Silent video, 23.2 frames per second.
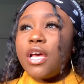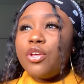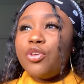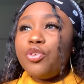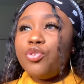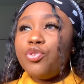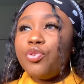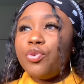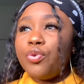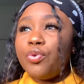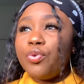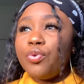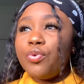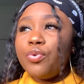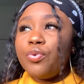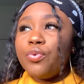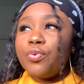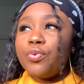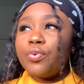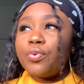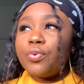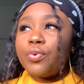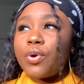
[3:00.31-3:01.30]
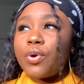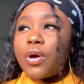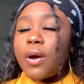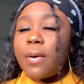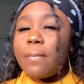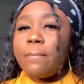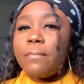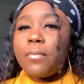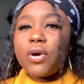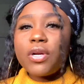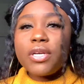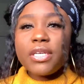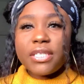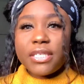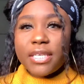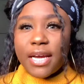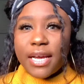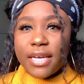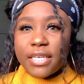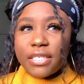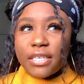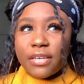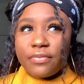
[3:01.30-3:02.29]
you
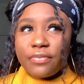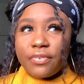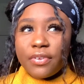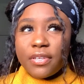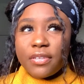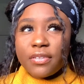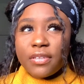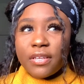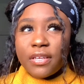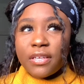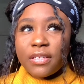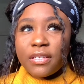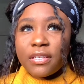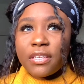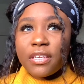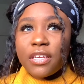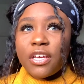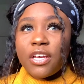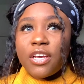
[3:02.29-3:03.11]
monetize everything,